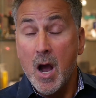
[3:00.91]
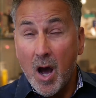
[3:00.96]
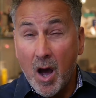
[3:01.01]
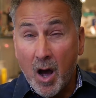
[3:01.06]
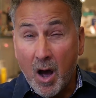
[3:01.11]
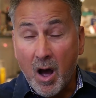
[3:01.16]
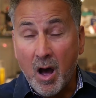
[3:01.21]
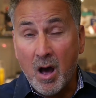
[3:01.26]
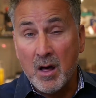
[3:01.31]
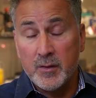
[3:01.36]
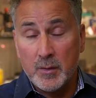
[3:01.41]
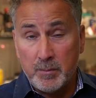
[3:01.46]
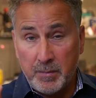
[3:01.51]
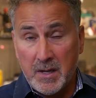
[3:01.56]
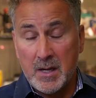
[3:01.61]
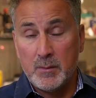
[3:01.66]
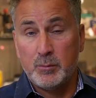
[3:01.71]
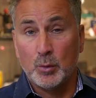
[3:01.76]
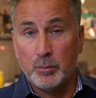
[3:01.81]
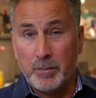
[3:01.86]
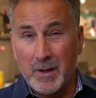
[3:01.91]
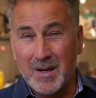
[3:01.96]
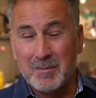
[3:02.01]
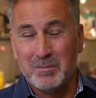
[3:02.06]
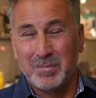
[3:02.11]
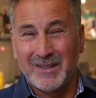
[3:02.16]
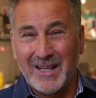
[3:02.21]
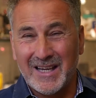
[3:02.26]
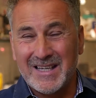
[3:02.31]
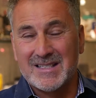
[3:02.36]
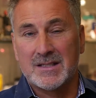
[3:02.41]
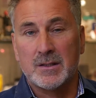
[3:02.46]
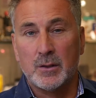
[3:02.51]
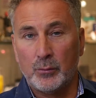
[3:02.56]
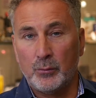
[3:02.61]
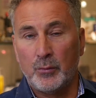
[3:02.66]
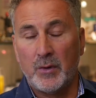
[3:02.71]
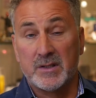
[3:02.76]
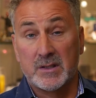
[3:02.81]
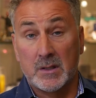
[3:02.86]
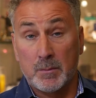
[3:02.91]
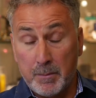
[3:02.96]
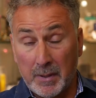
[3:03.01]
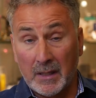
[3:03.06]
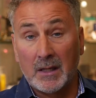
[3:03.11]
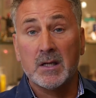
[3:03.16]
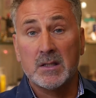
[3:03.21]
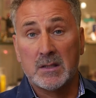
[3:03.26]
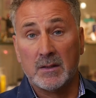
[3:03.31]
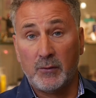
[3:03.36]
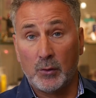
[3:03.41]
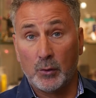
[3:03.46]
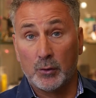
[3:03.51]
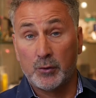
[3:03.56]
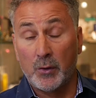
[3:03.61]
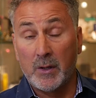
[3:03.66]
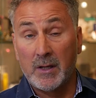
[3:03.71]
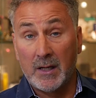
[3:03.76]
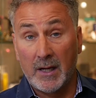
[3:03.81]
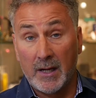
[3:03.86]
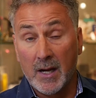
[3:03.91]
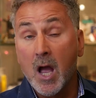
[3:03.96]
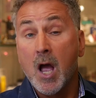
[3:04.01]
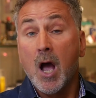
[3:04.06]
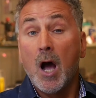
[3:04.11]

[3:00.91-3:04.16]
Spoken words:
Are other people being placed at risk because of your drinking?